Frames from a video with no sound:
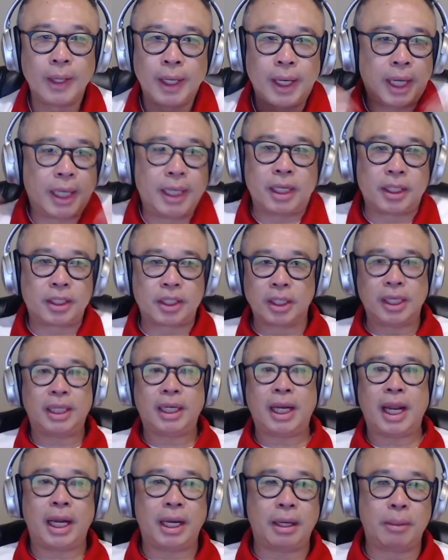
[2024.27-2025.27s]
he doesn't
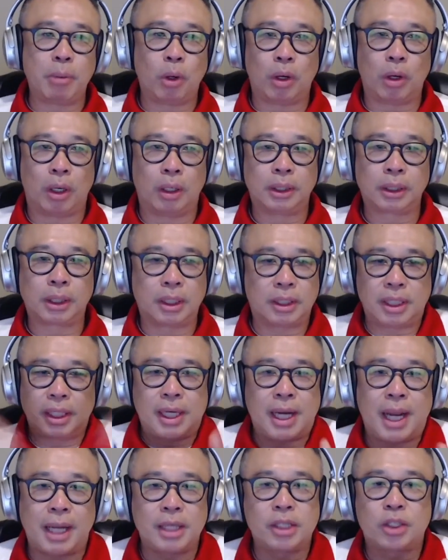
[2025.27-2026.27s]
need any more, because in
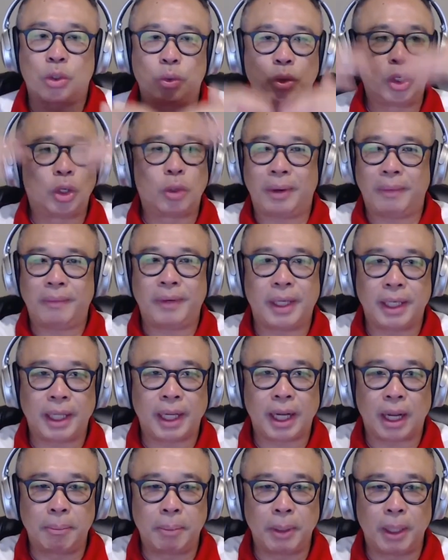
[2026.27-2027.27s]
high school you don't have
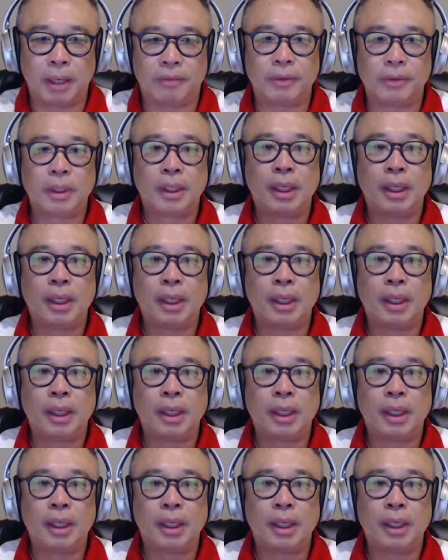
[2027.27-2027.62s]
anything above.